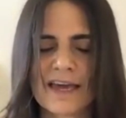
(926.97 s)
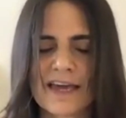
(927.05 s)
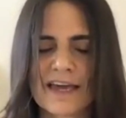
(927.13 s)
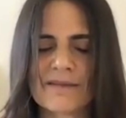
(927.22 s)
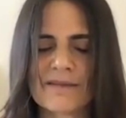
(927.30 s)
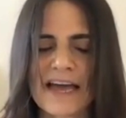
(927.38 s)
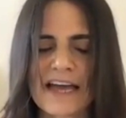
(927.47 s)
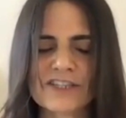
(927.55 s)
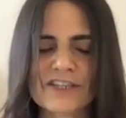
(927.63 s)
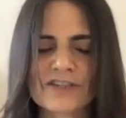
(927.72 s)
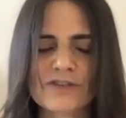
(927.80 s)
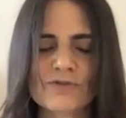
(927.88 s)
And
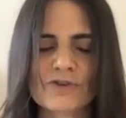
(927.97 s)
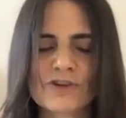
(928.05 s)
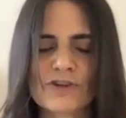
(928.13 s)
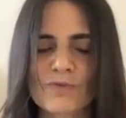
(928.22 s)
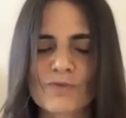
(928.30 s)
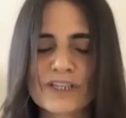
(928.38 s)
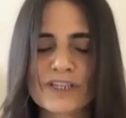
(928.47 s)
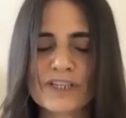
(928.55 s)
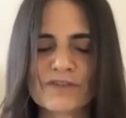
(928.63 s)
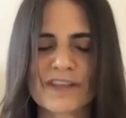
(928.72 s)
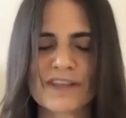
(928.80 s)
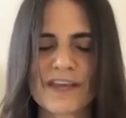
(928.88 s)
imagine you could wish
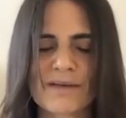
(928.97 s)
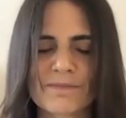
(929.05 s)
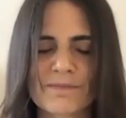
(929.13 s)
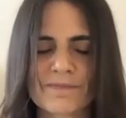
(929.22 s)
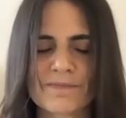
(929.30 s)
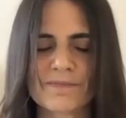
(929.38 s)
for them,